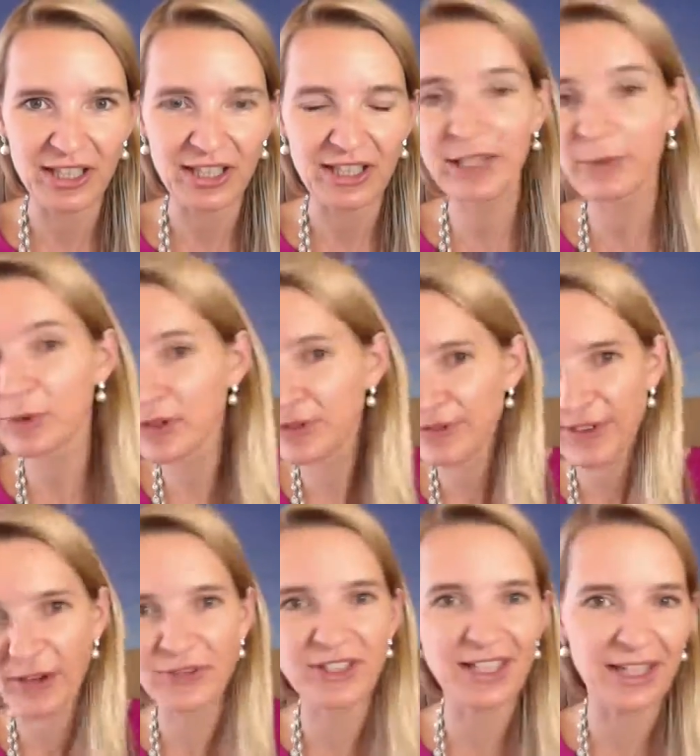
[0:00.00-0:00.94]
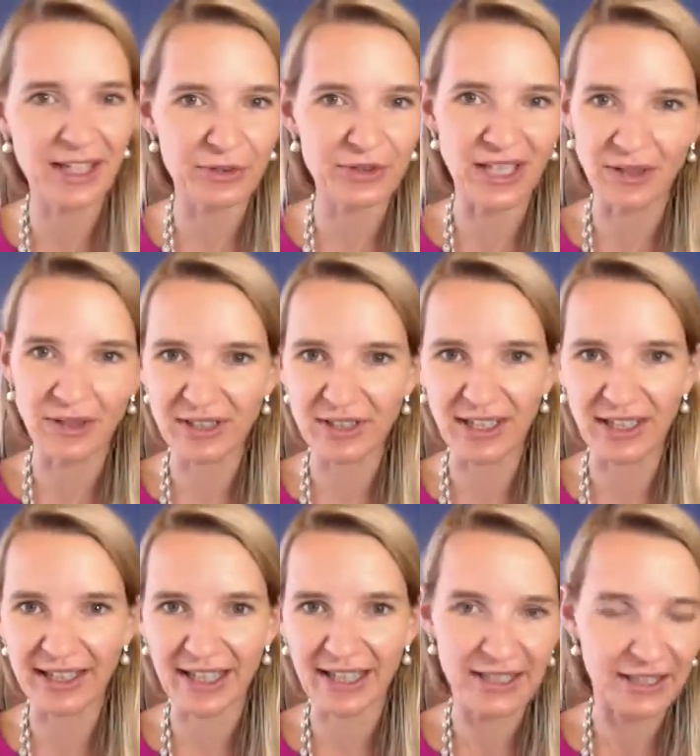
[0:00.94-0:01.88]
He would have found that out down the
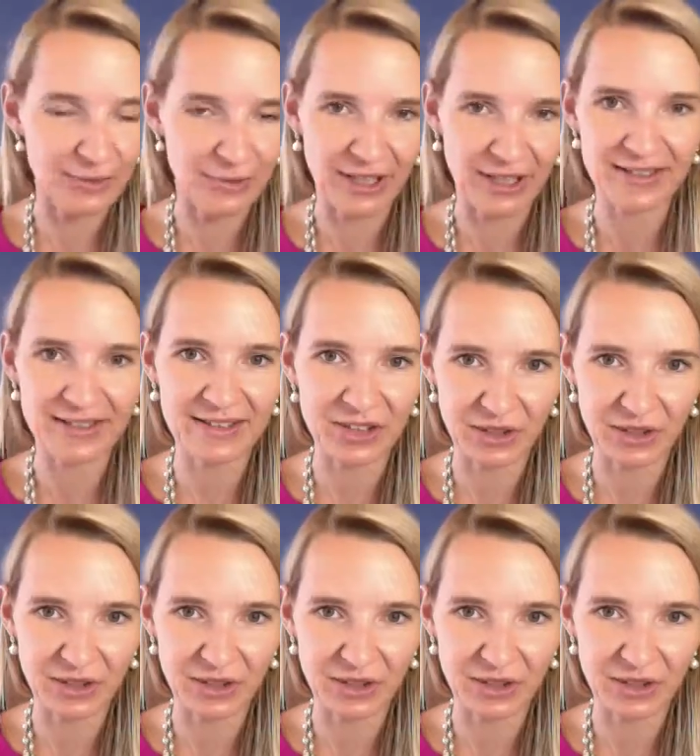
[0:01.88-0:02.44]
line anyways,